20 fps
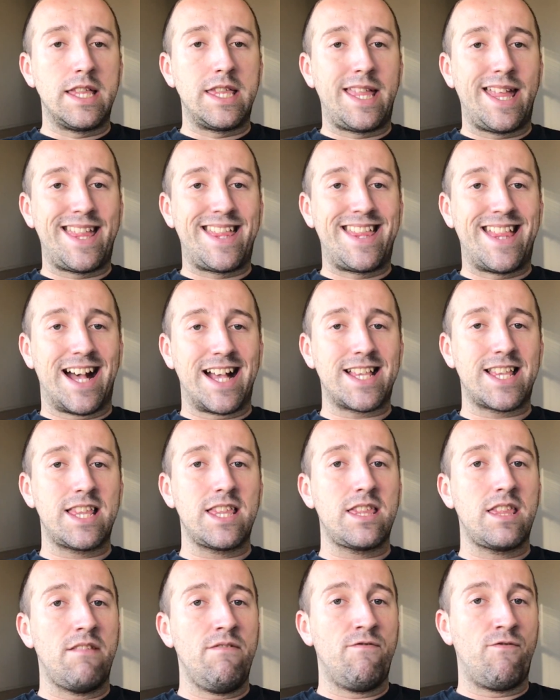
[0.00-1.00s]
that
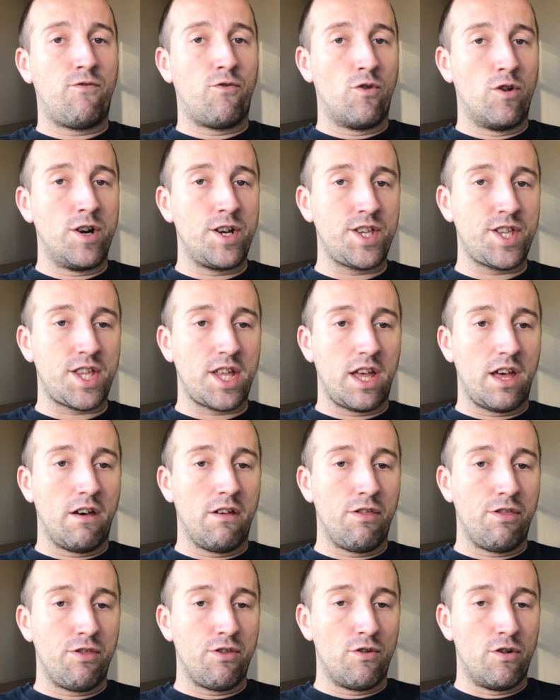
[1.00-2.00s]
doesn't enforce
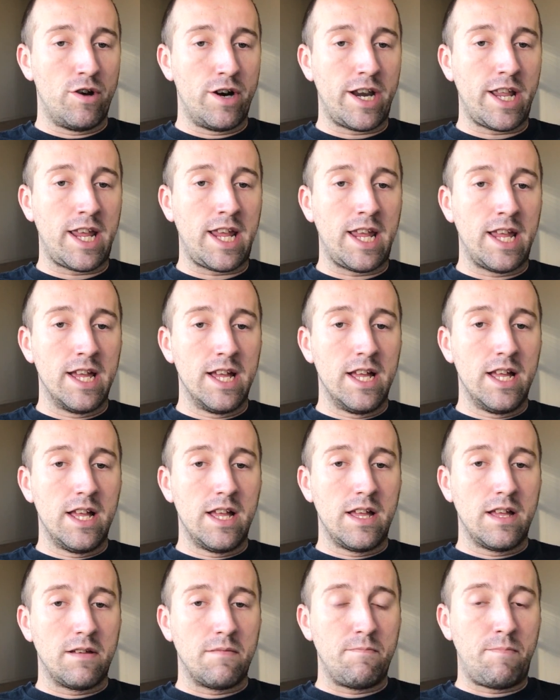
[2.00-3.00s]
authority
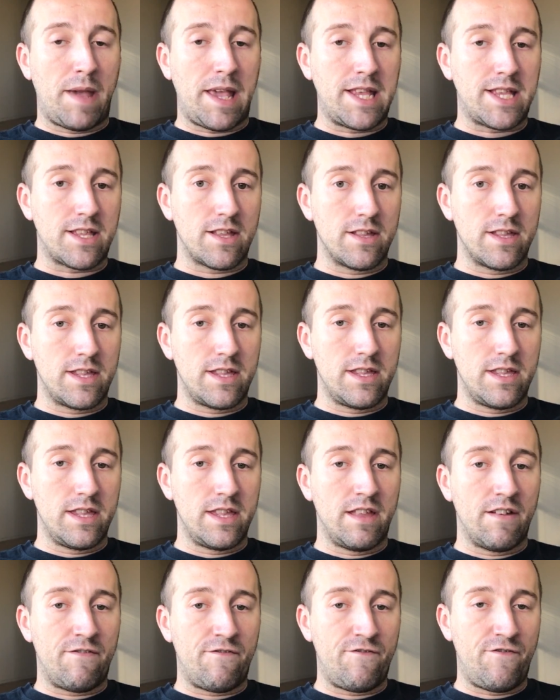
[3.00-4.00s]
based on
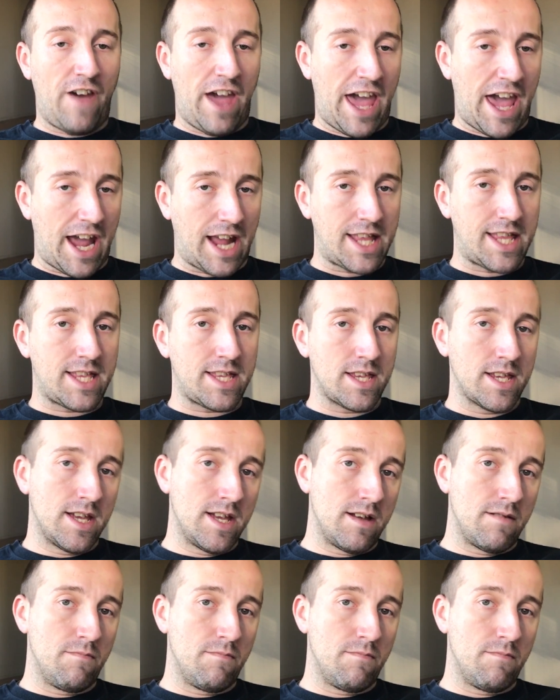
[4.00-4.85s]
the facts,